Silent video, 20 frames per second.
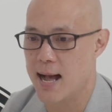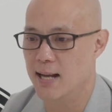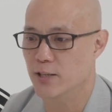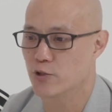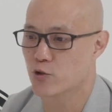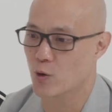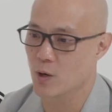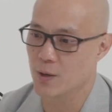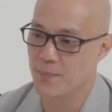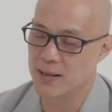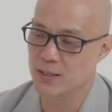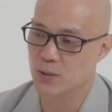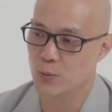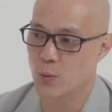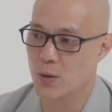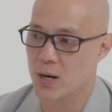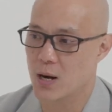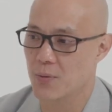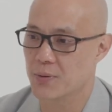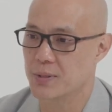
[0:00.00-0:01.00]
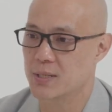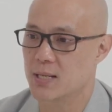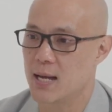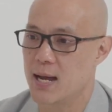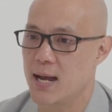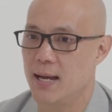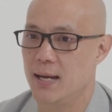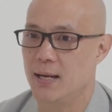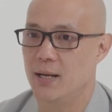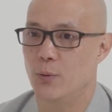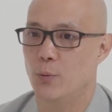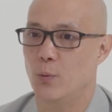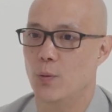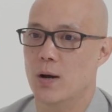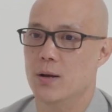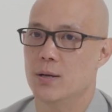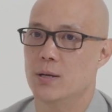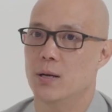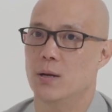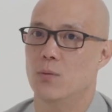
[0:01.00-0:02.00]
Drawing back to what I was saying,
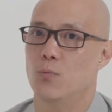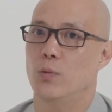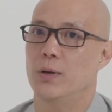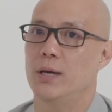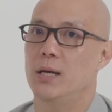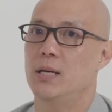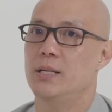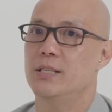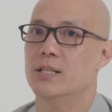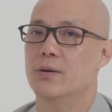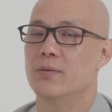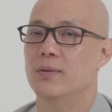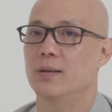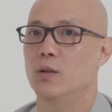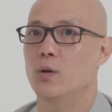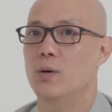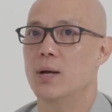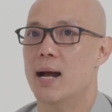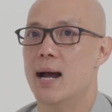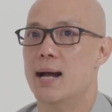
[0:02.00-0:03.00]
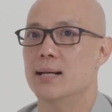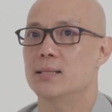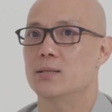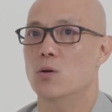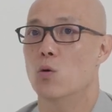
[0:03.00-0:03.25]
we generally look at,